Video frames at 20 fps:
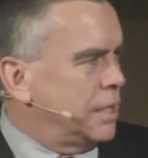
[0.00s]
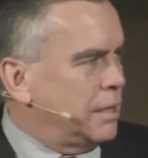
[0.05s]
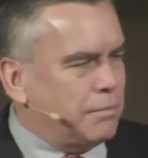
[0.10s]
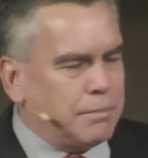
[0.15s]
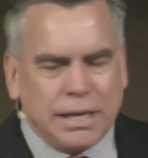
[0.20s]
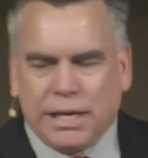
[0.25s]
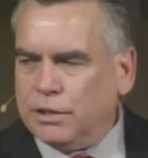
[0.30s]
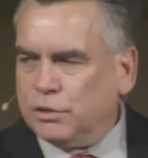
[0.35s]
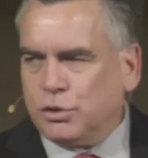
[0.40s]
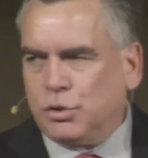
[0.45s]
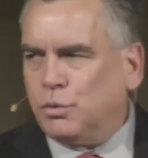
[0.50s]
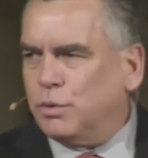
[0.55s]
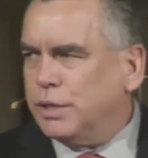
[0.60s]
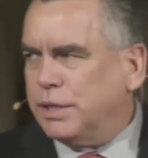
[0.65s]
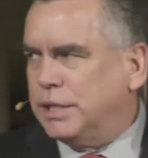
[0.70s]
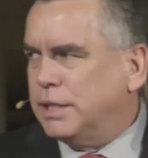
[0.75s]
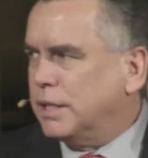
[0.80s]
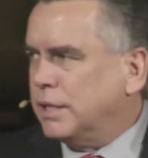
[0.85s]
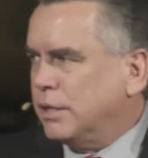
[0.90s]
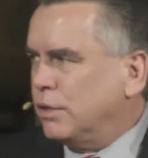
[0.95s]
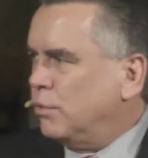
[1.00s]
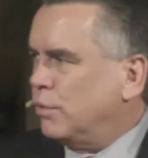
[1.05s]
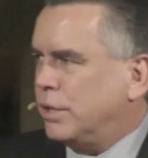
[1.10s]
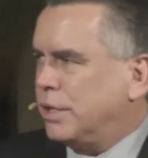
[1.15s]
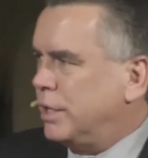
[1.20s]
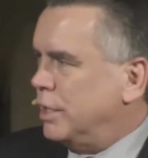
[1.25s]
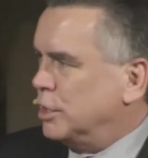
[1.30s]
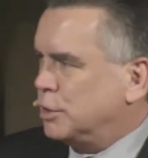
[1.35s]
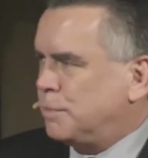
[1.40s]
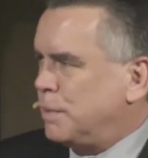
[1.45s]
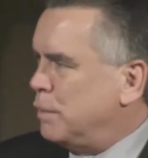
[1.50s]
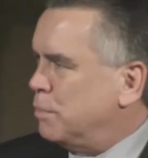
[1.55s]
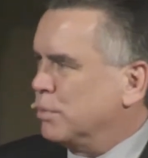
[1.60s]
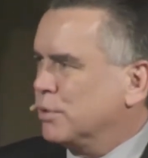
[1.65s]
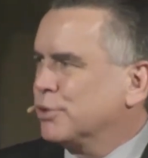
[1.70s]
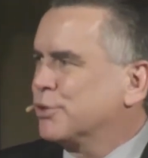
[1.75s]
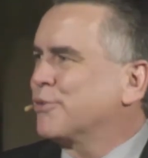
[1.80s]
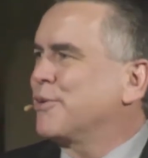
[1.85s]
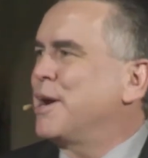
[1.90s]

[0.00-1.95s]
At mile 20, I know what it is. People are